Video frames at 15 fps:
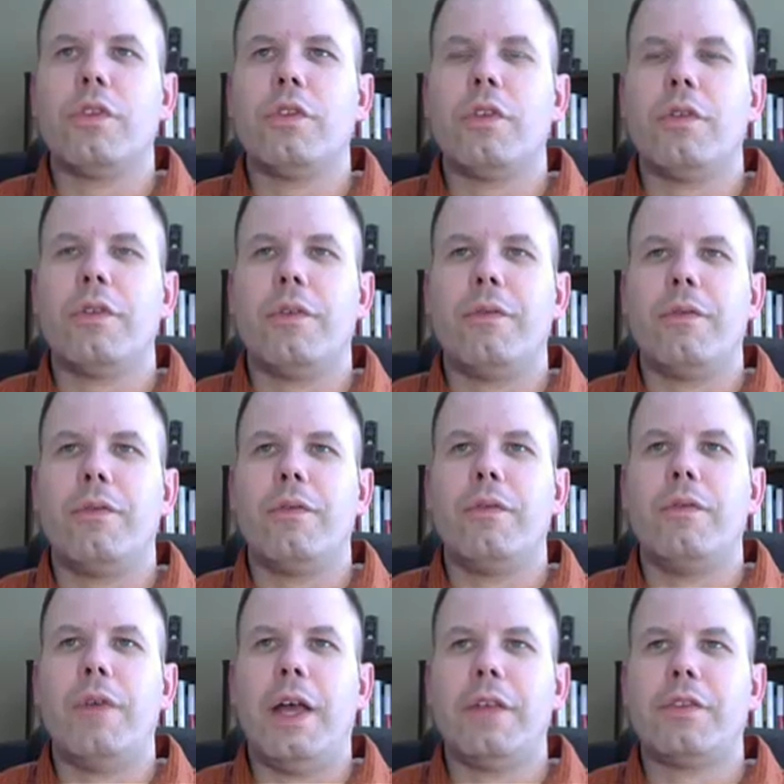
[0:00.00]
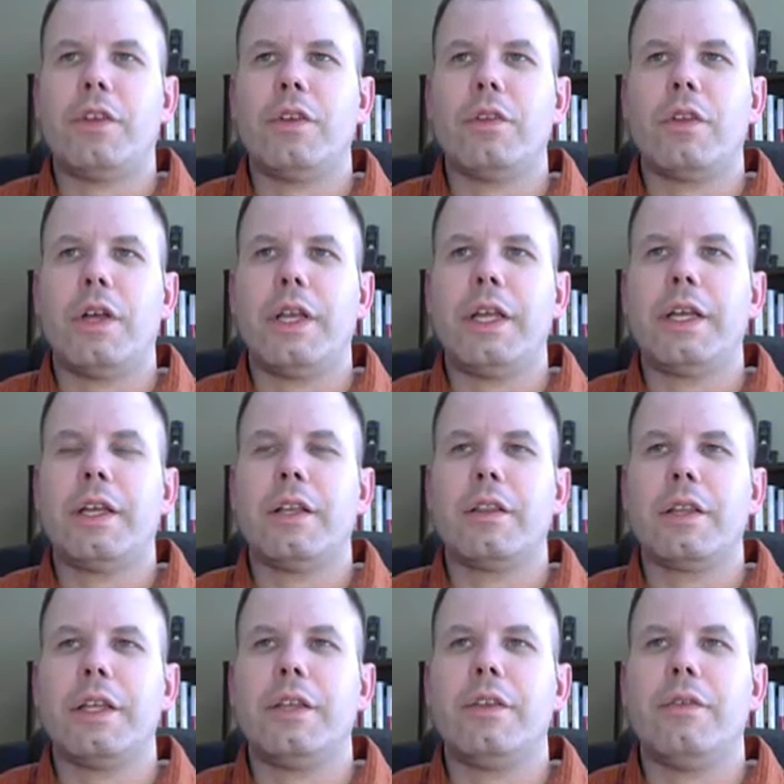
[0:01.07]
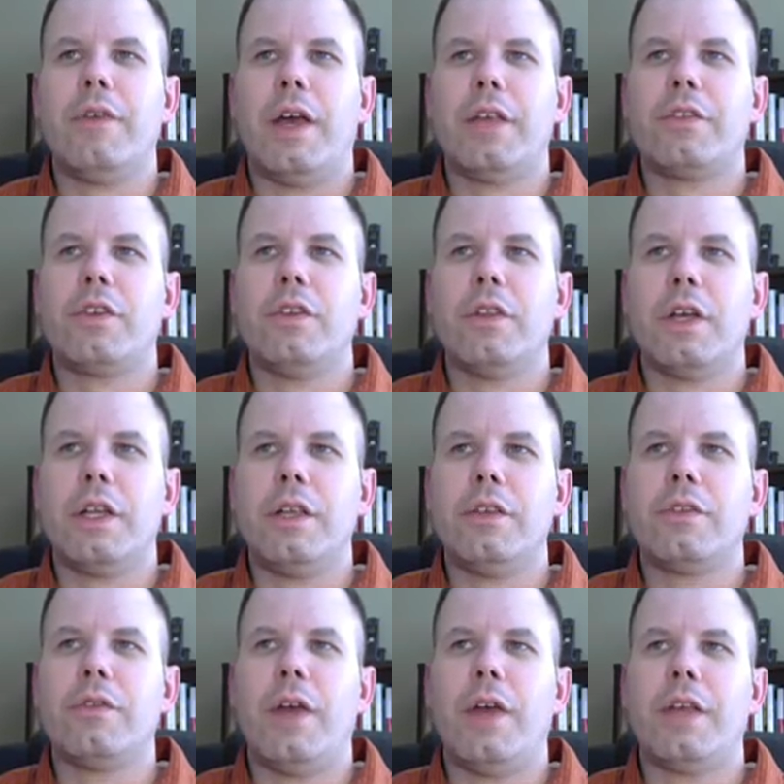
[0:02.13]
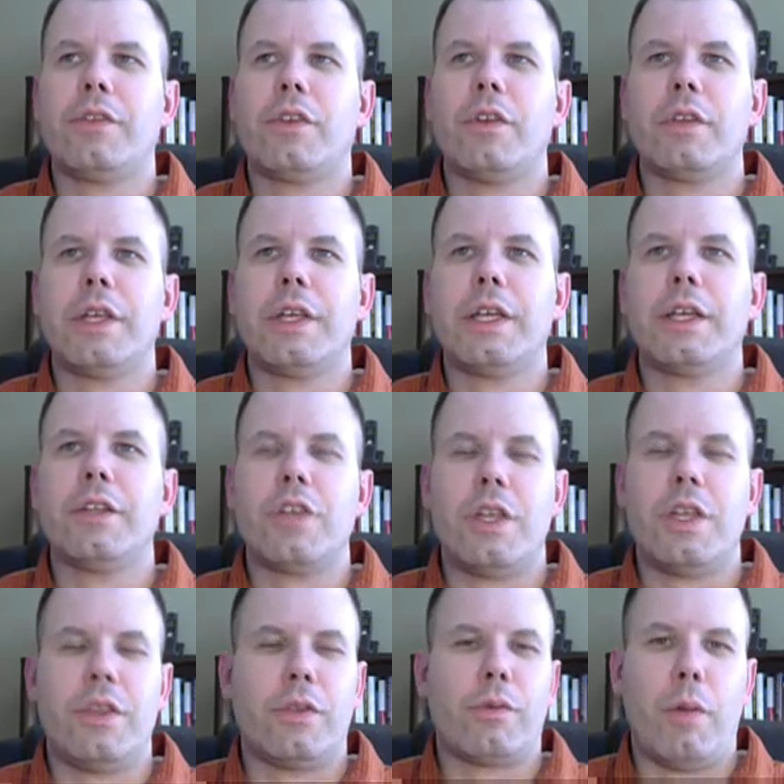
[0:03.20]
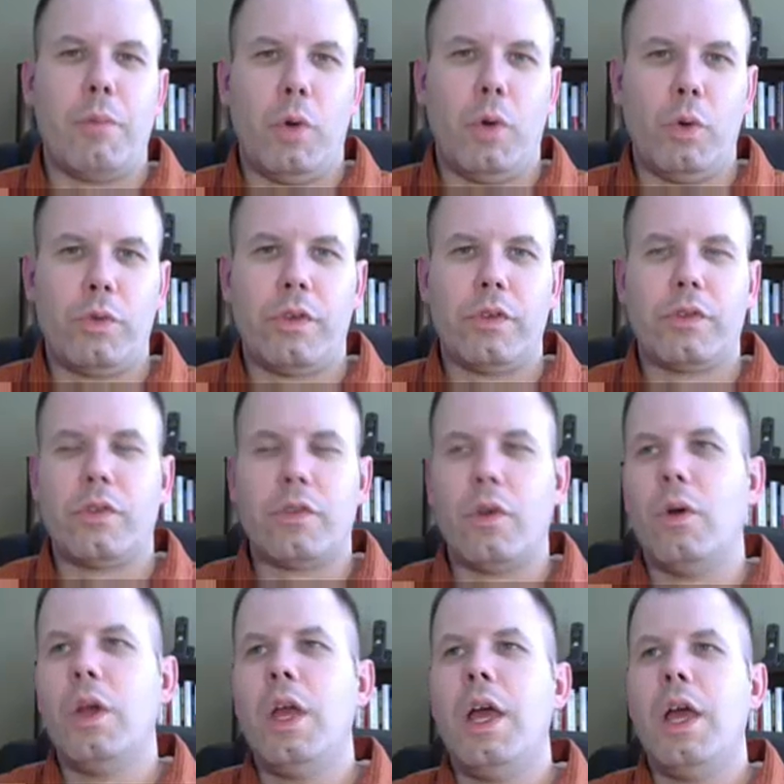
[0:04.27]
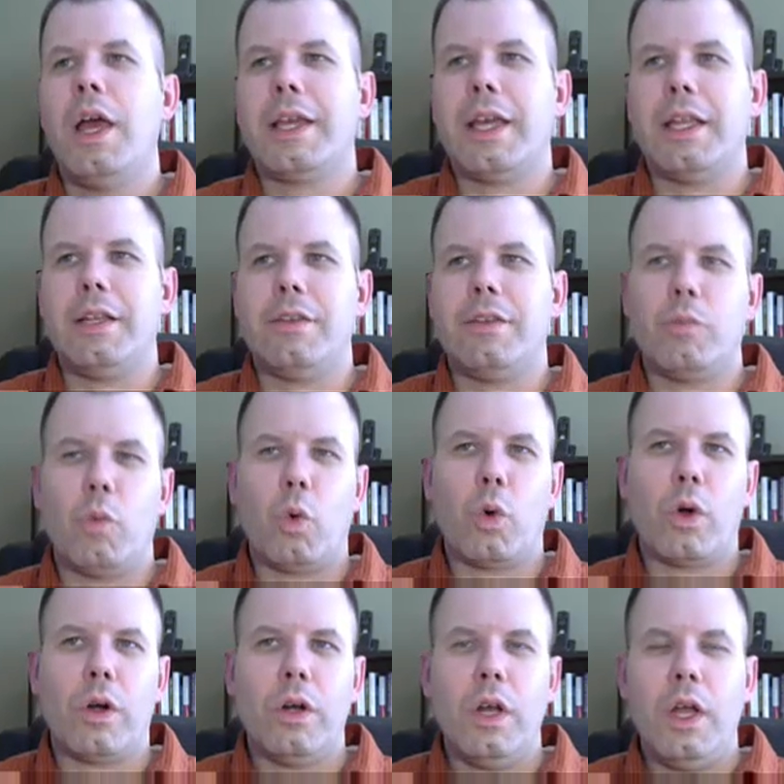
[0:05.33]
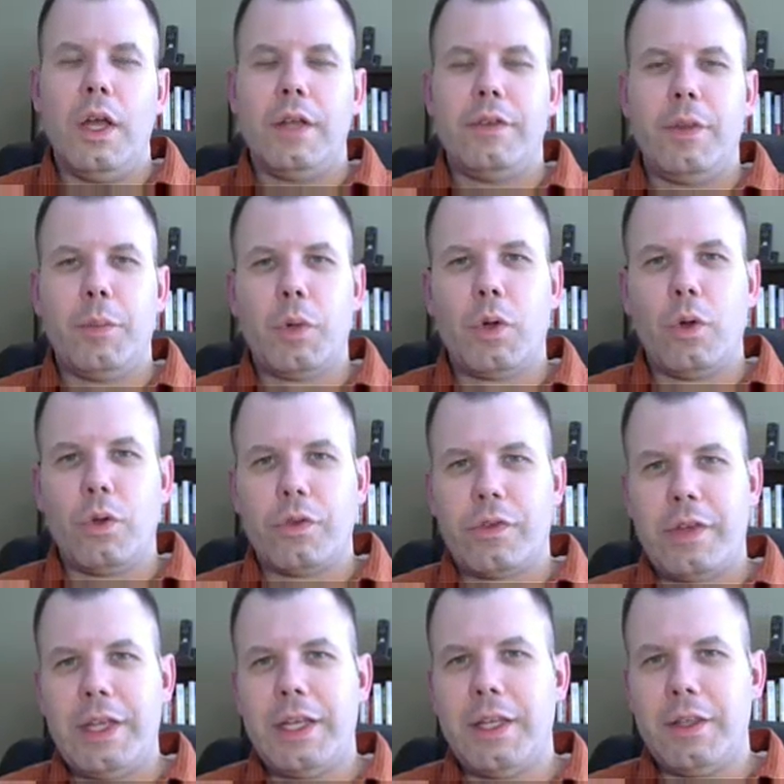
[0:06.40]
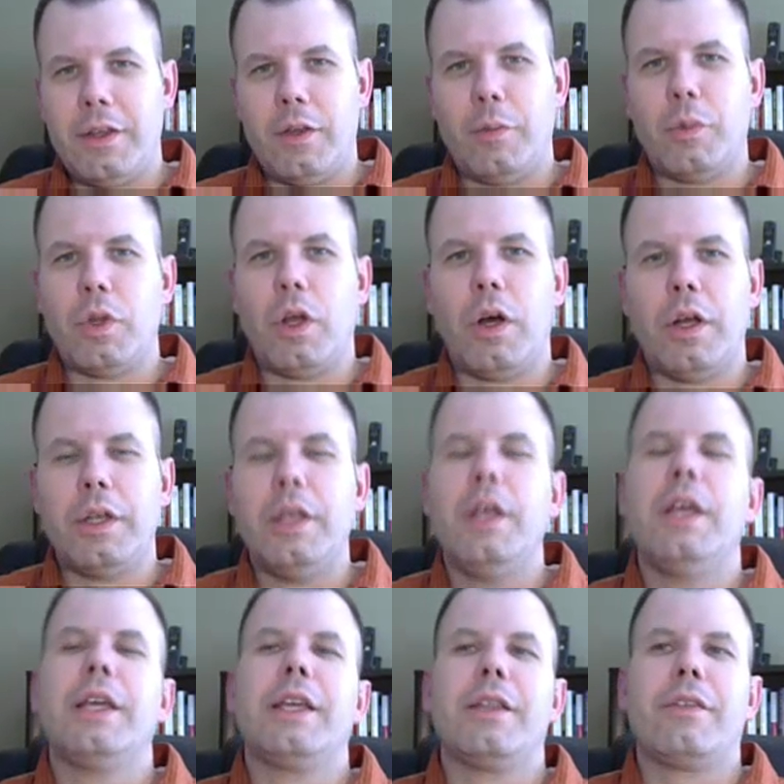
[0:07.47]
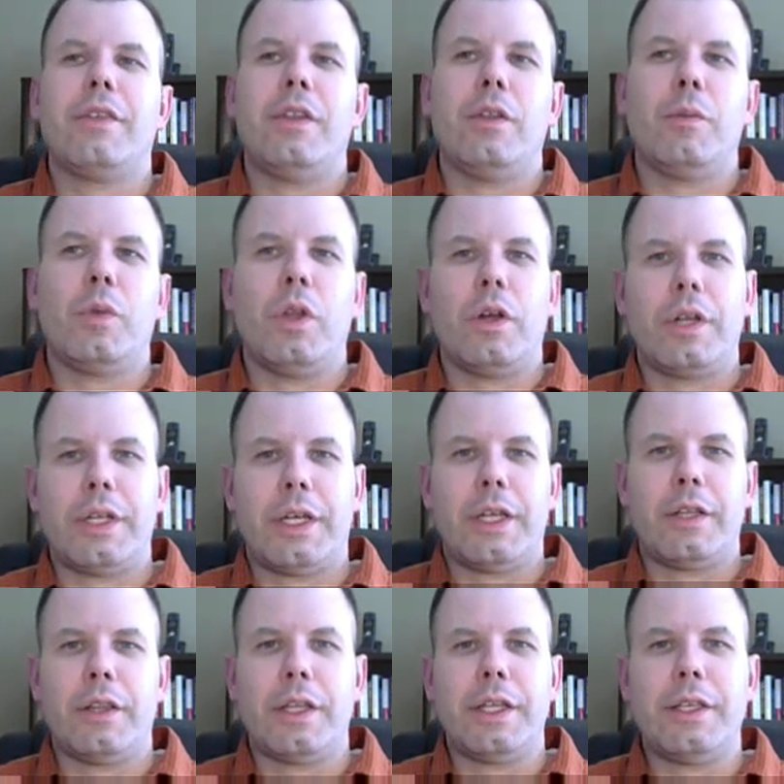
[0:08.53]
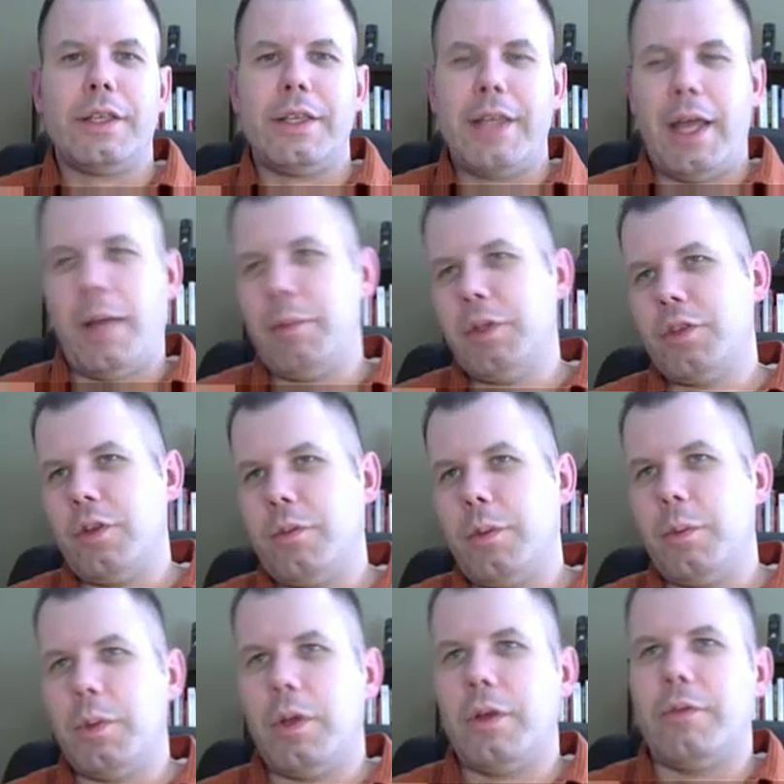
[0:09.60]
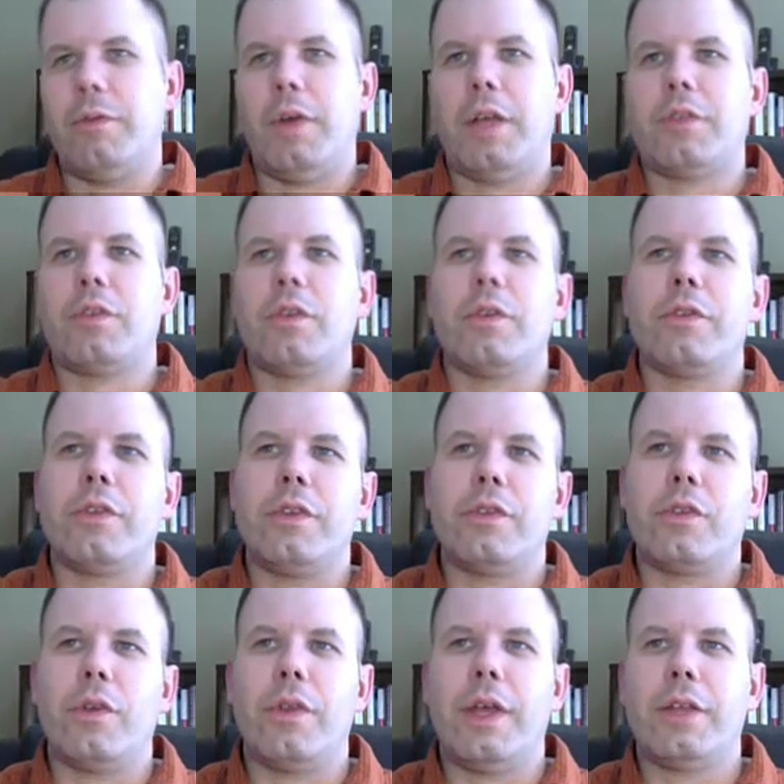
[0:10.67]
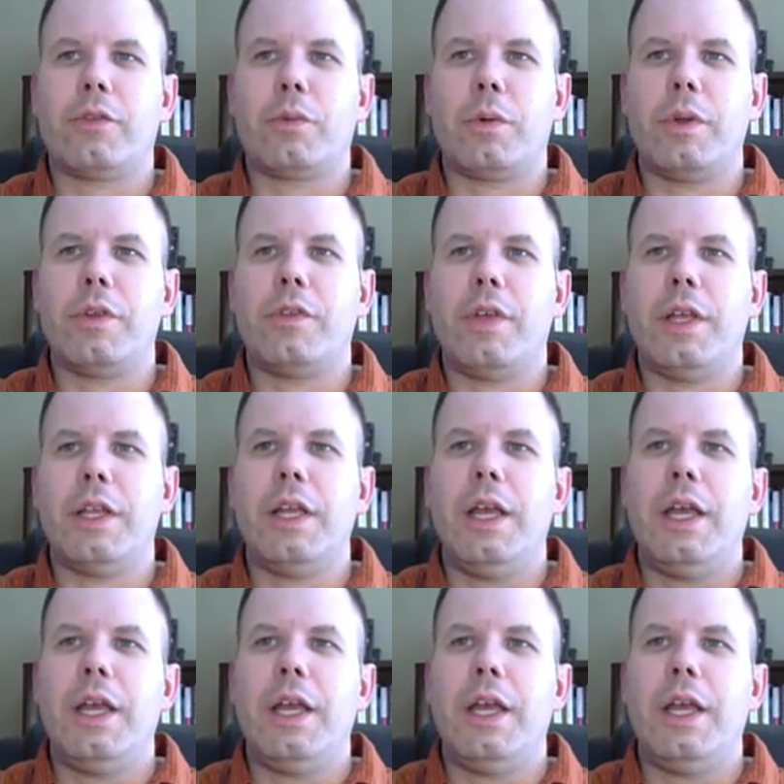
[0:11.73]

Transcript: of the vascular lining, can lead to vasculitis, vascular leakage, and thrombosis. So again, it's more typical seen into the blood, gets into the blood, and can lead to damage of the blood vessels. And so that's where we see it.